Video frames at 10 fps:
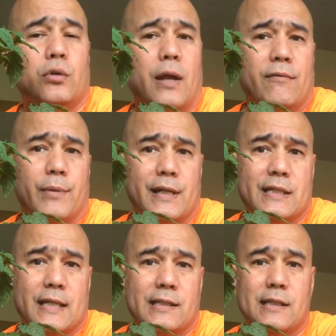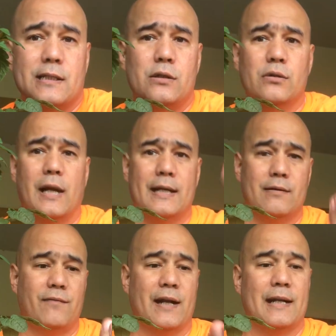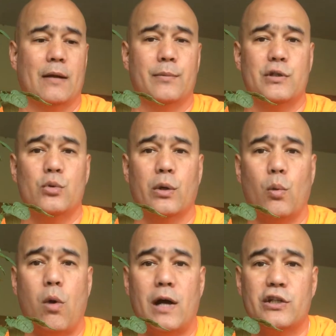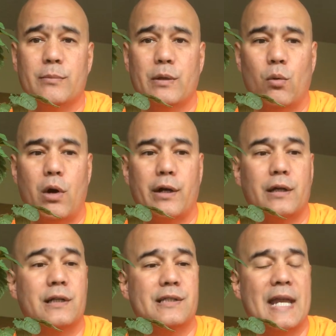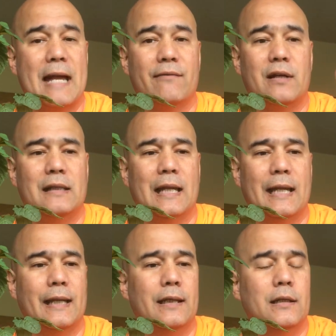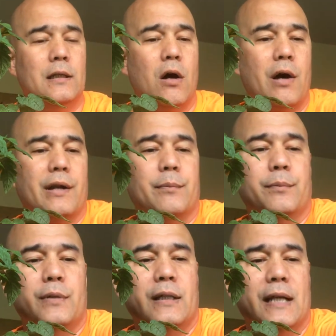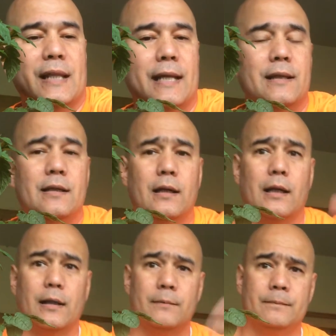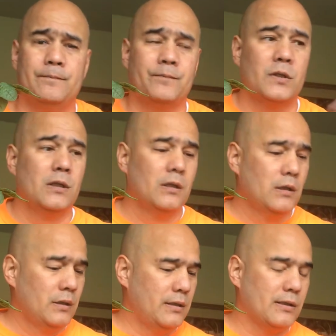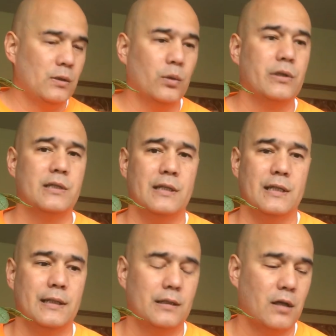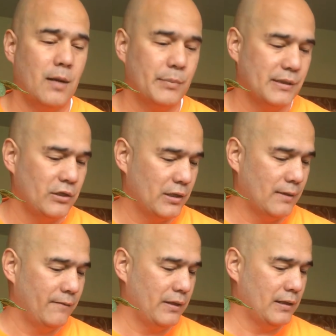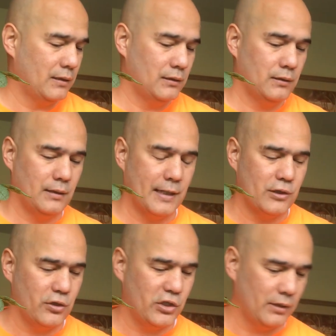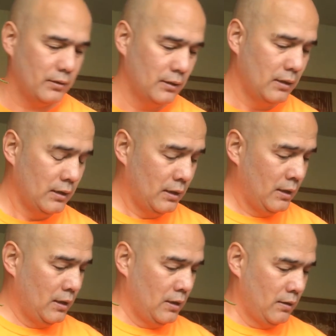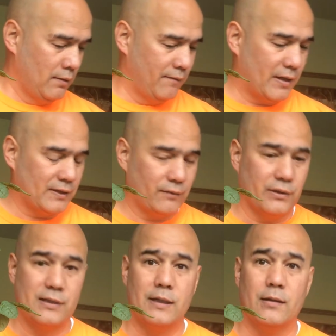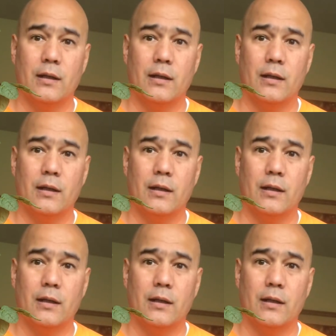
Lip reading: everybody says this too, and I didn't find out, but you want to wash them in water because they have clay on them, and that distorts the composition of the nitrogen, phosphorus, and